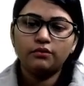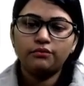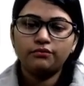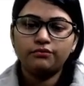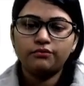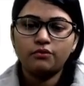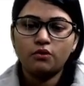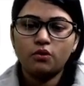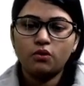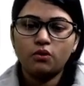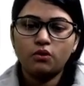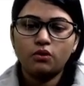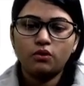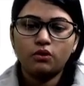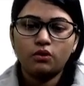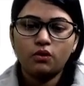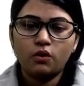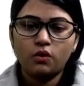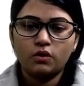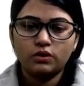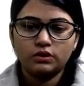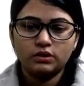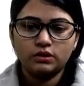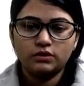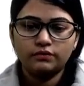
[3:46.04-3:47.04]
4
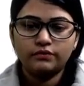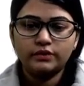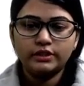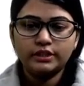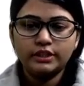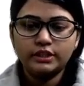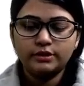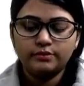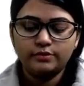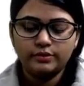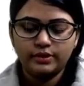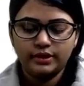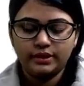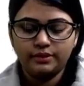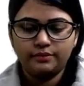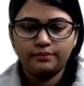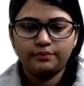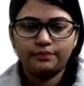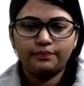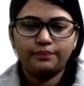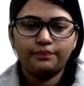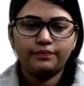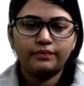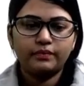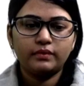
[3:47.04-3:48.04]
caudal vertebrae.
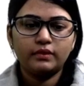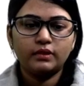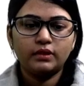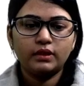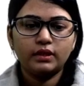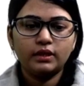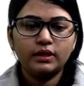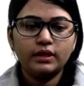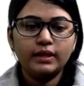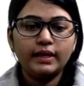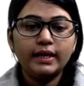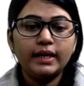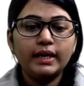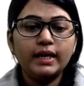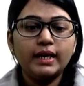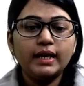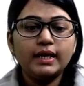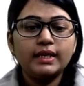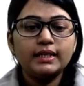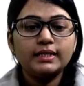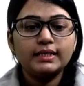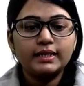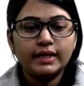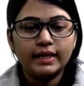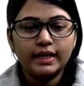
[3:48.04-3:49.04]

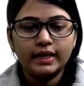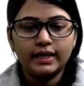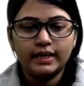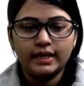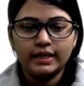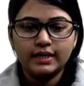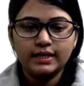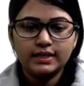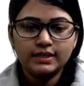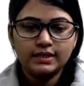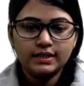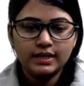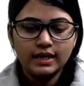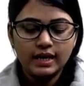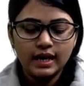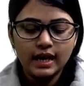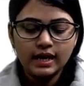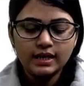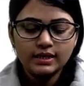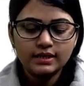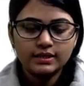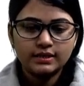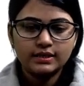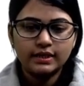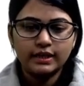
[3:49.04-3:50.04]
Second, it is the
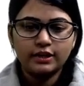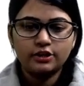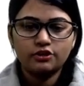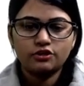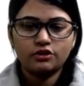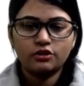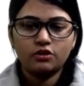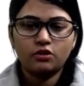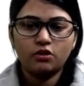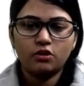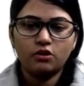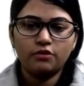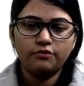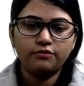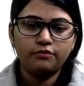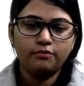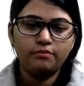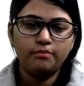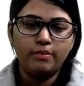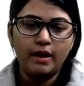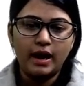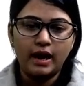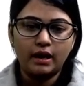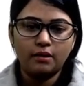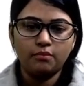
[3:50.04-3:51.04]
last section of
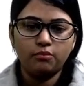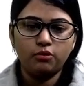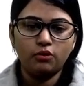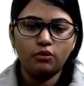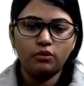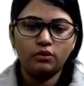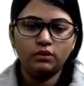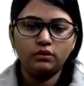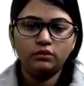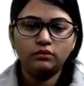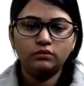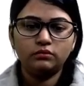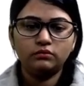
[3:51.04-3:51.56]
backbone.